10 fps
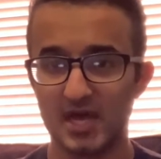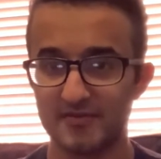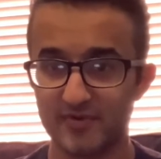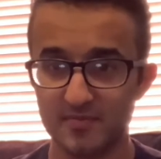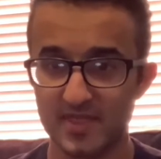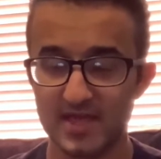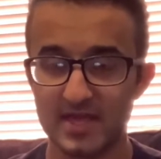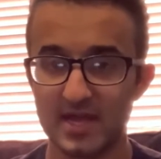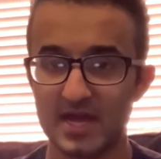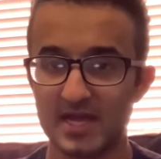and from
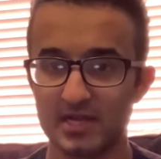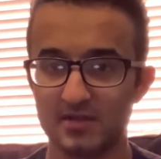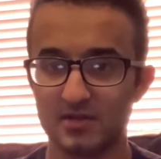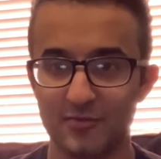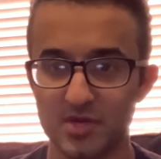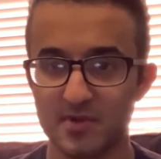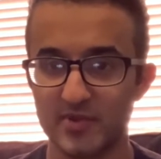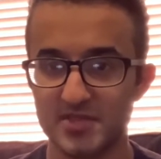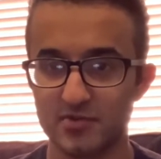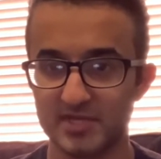there I look my
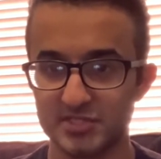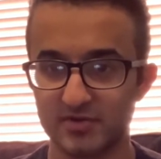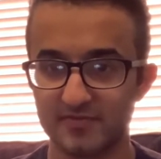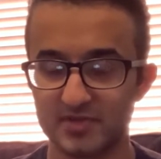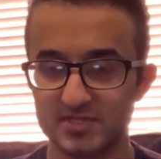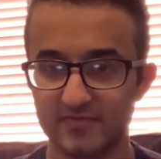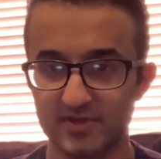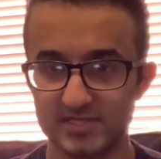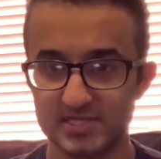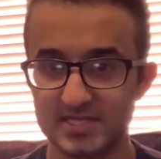way through literature reviews
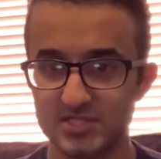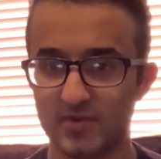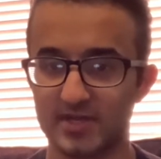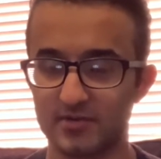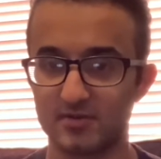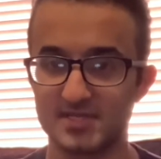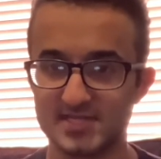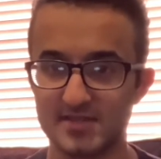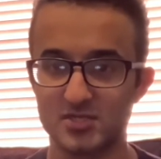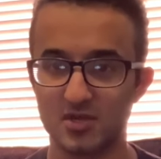firstly so I can
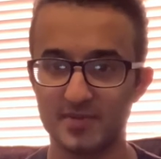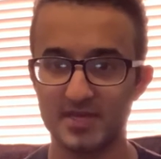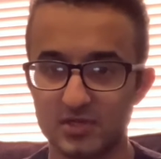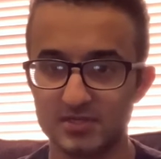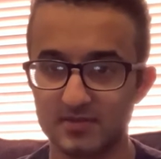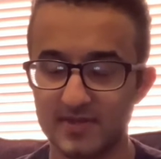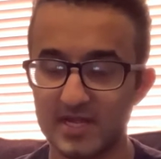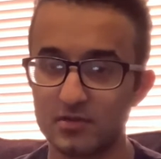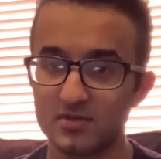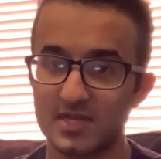understand the topic, then I
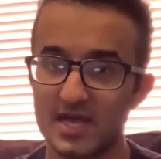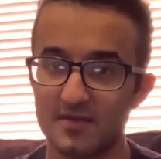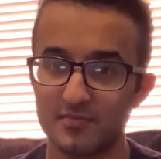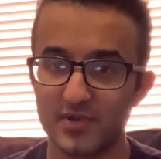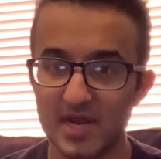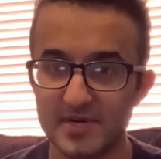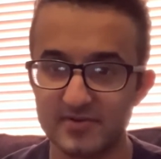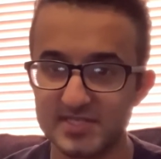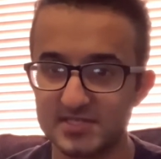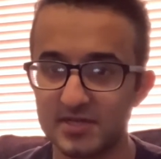look at primary
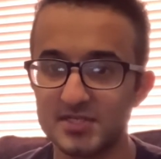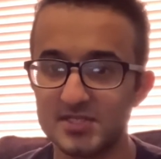research.